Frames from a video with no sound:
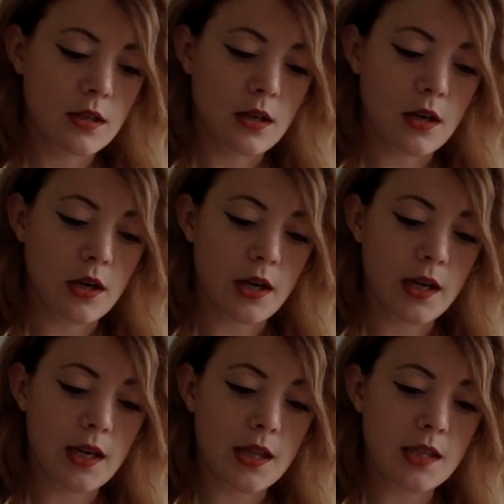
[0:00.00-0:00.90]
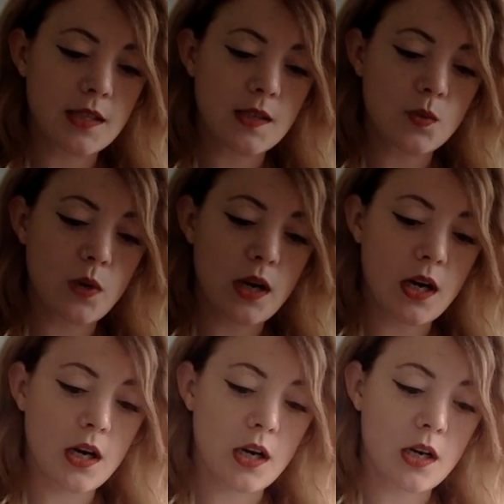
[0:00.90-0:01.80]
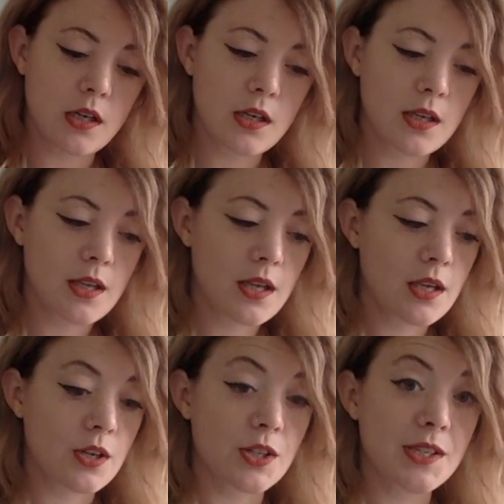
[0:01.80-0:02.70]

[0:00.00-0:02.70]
All right, and this is where your